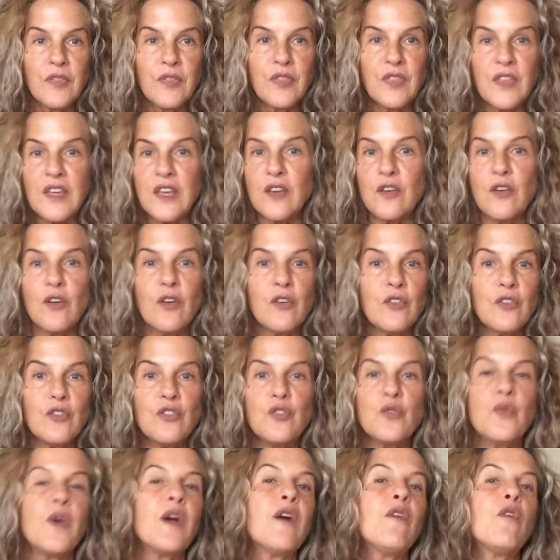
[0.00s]
think
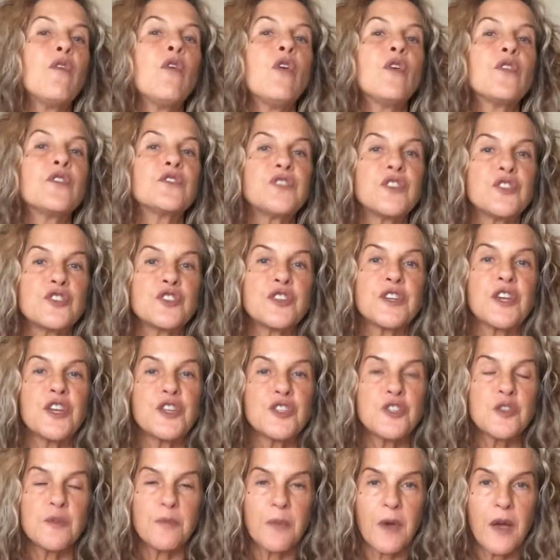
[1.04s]
you have all this
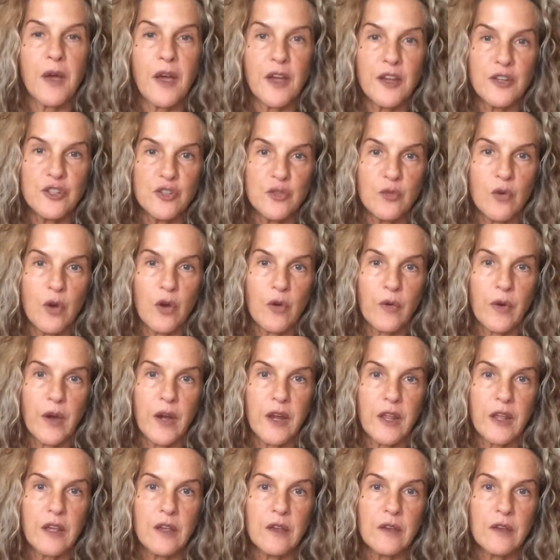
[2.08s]
education behind you
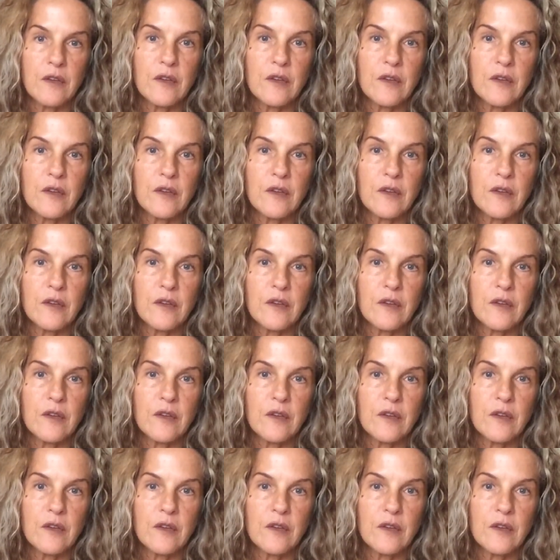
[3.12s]
already.